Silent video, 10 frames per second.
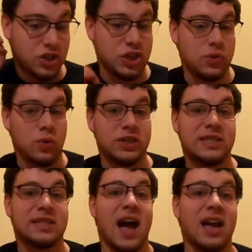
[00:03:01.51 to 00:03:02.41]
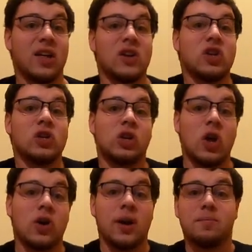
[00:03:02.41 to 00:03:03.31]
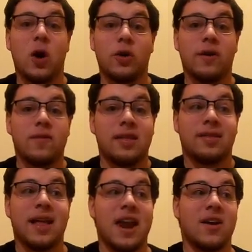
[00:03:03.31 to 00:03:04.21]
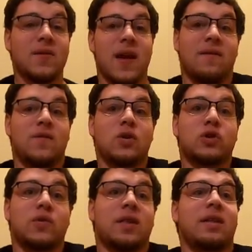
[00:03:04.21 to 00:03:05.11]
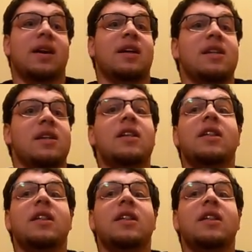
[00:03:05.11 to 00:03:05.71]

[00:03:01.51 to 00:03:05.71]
the G1 style locomotive instead of a futuristic